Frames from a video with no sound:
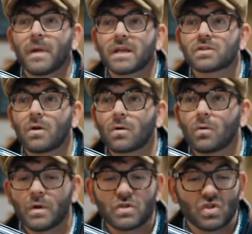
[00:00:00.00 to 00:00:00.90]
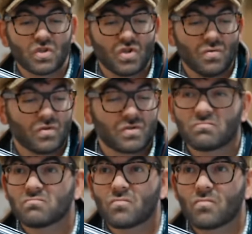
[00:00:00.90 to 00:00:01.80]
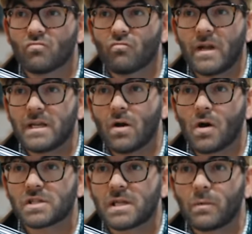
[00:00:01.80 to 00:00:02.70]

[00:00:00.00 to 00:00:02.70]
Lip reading: spec stock, which just shoots really nicely